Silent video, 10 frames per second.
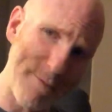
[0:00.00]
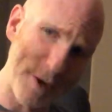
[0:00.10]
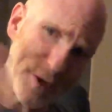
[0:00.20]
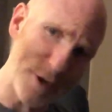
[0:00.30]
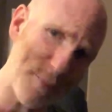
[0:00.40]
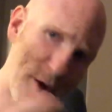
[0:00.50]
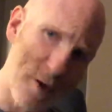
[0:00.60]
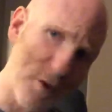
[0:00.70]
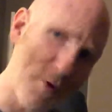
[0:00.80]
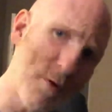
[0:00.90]
finish up
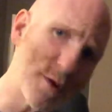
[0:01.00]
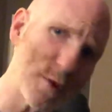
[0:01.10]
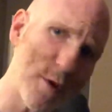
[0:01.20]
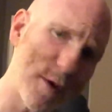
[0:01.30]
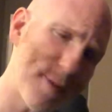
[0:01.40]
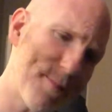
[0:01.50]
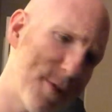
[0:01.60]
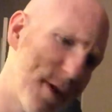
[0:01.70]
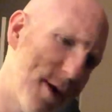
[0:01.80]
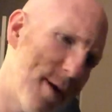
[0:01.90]
all our coursework,
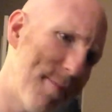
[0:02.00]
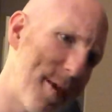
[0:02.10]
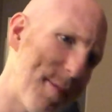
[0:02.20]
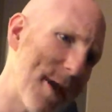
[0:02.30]
they